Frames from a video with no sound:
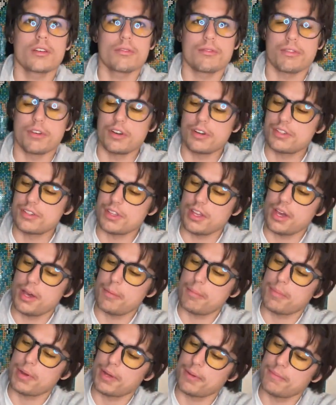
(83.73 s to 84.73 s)
First up,
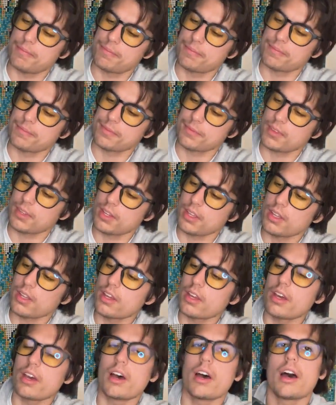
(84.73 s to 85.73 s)

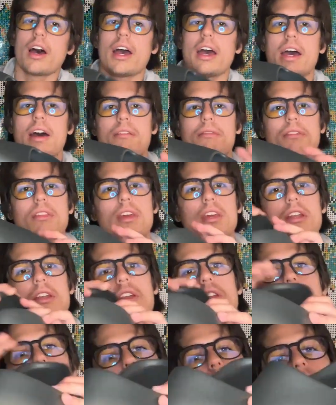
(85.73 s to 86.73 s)
I have the
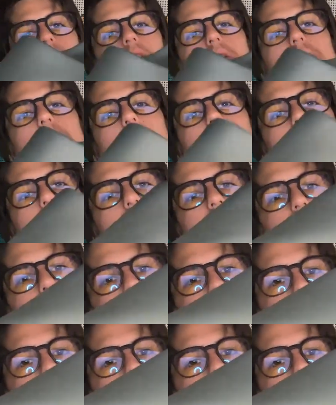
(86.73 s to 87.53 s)
newly released